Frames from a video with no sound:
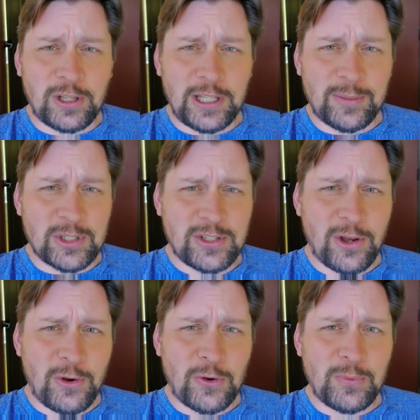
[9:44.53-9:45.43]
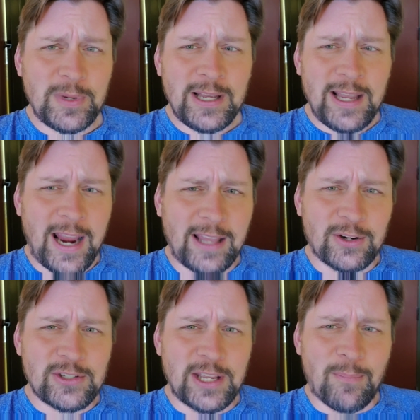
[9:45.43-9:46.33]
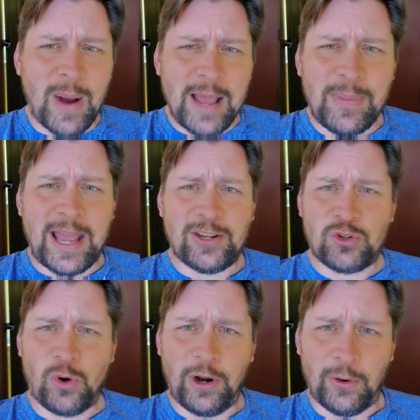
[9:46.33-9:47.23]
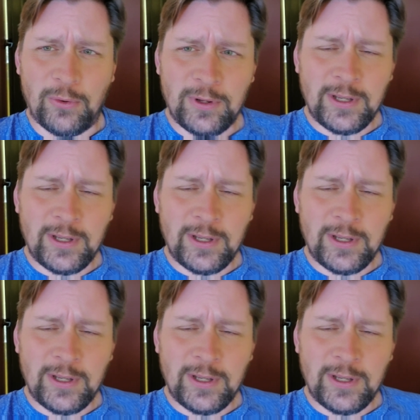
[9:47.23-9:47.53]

to Clingman's Dome, and there's a bypass trail.